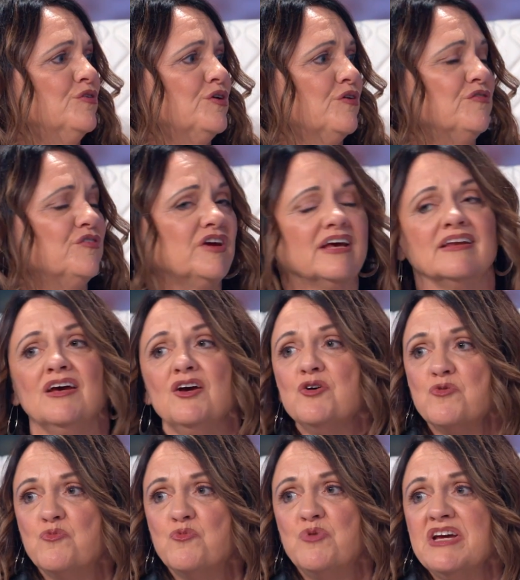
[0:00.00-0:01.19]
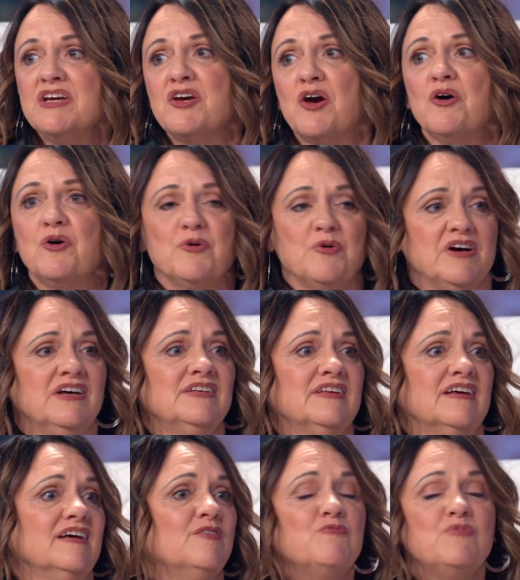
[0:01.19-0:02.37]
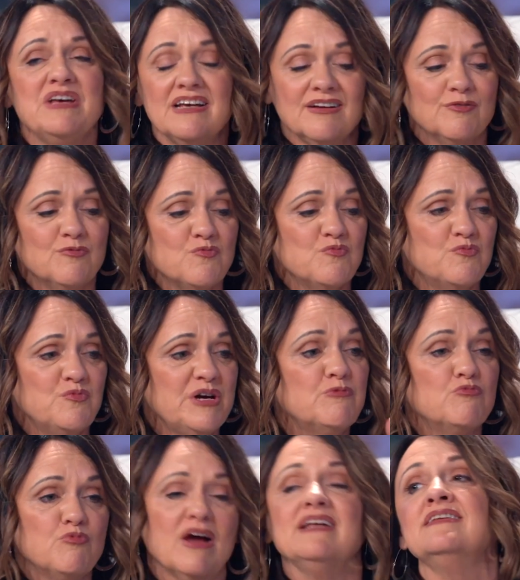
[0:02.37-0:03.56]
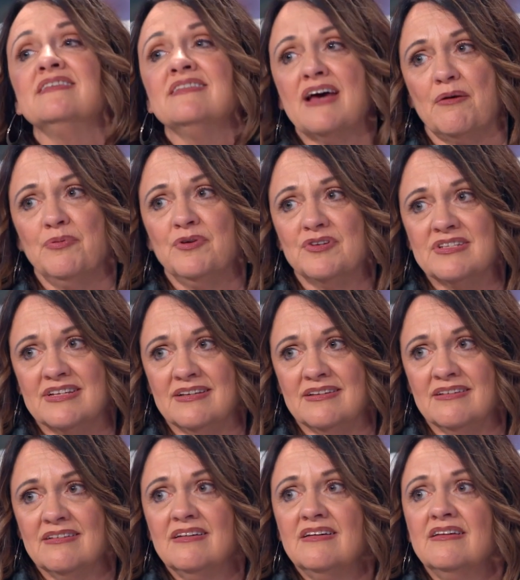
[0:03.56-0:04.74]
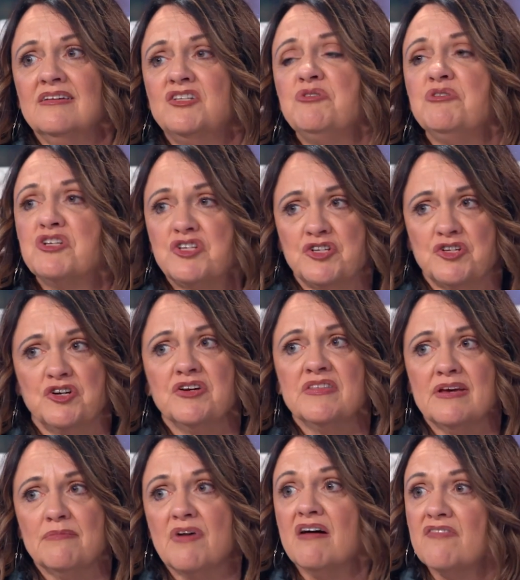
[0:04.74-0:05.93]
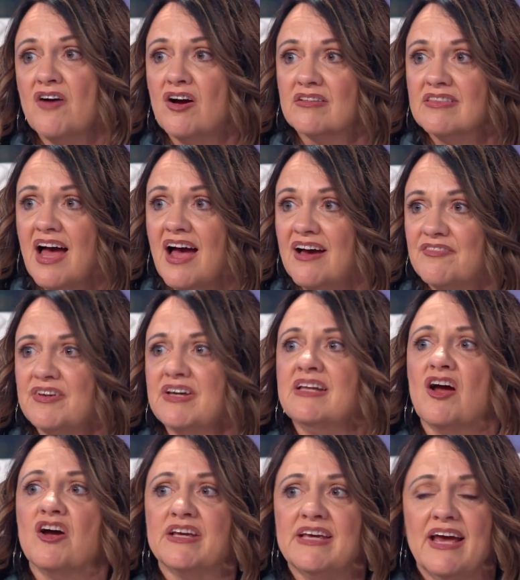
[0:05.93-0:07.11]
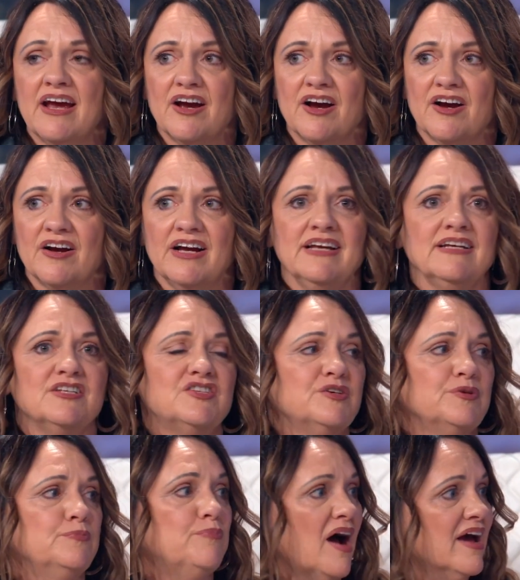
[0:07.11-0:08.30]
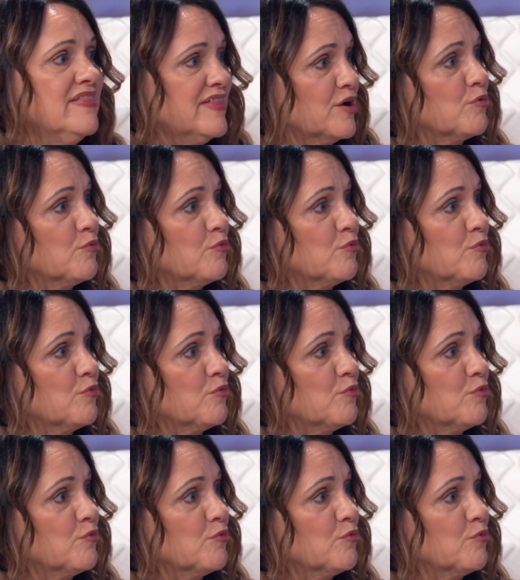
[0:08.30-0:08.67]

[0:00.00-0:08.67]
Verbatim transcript: the and time. over again, we go, we we run to that person to assure them of our love and our care and to bind their